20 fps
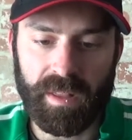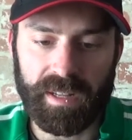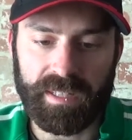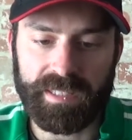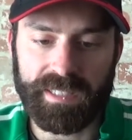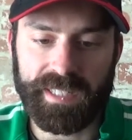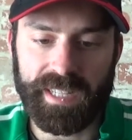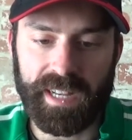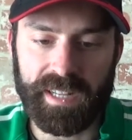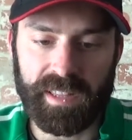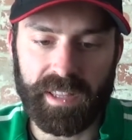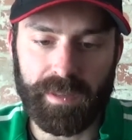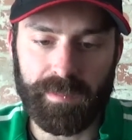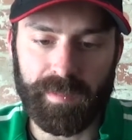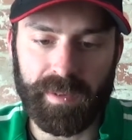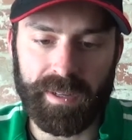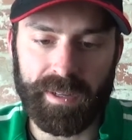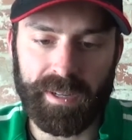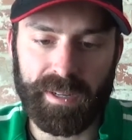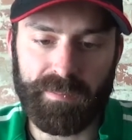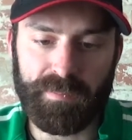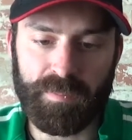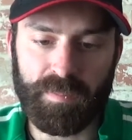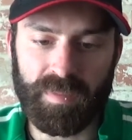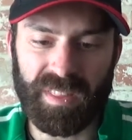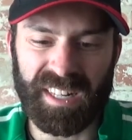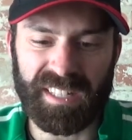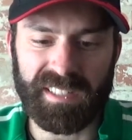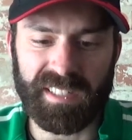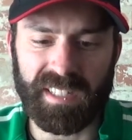xanthan gum,
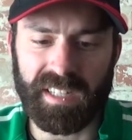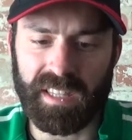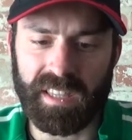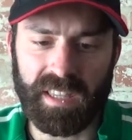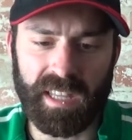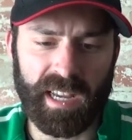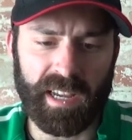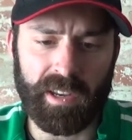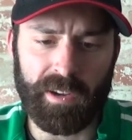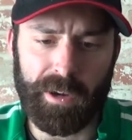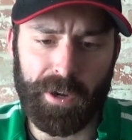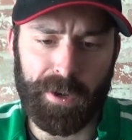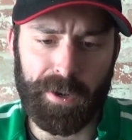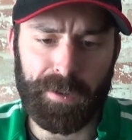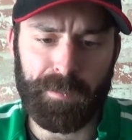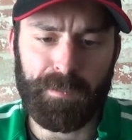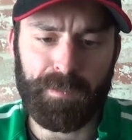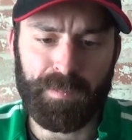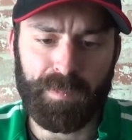that's like a thickener.